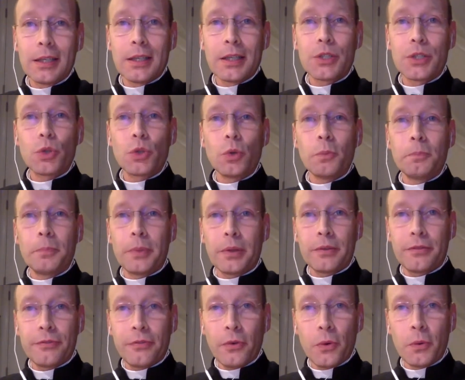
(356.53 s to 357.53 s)
and so
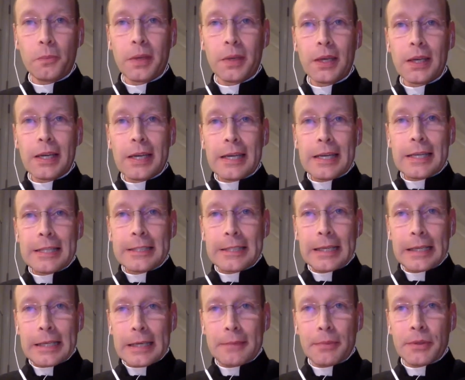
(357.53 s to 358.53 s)
perform
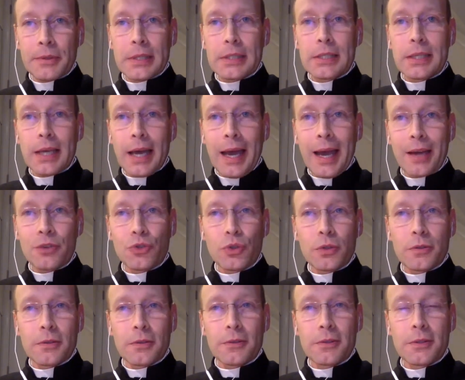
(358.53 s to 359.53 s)
deliberate
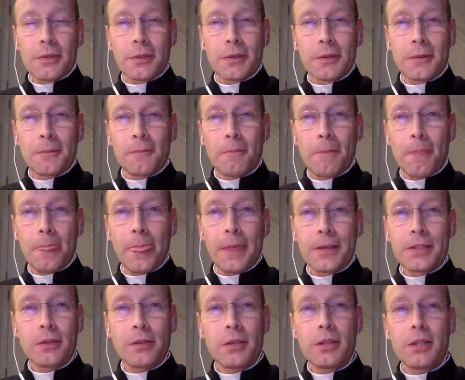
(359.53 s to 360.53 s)
actions.
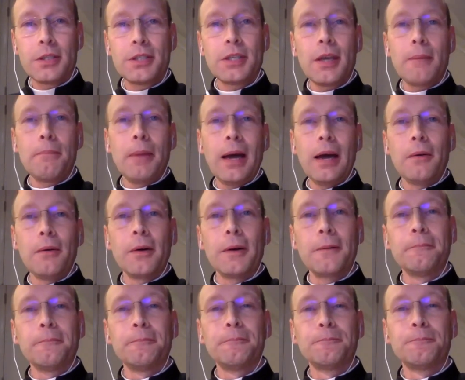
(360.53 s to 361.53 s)
So it's a power.
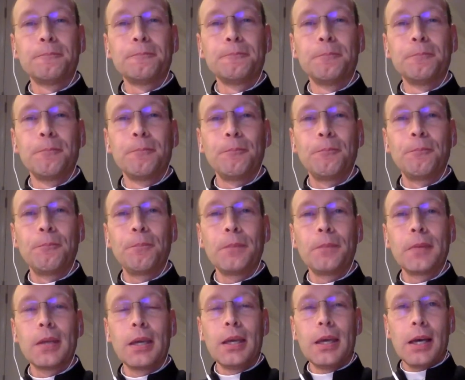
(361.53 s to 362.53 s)

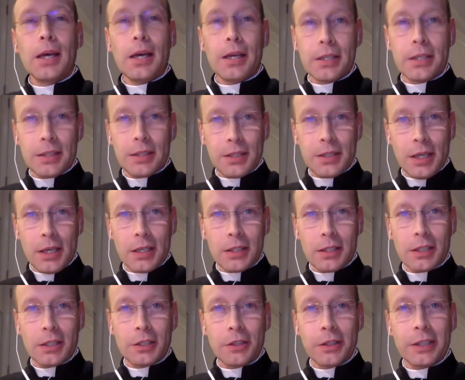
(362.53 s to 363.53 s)
And it
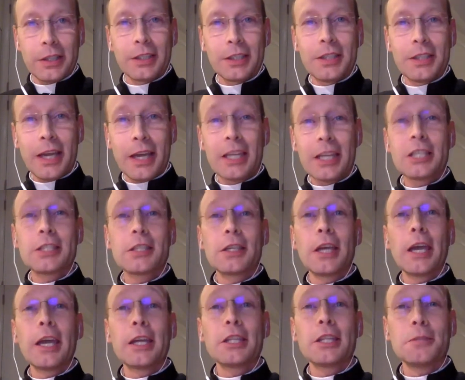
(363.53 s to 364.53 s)
says, it
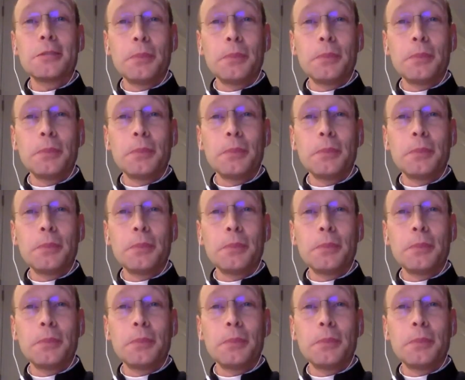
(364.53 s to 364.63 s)
attains its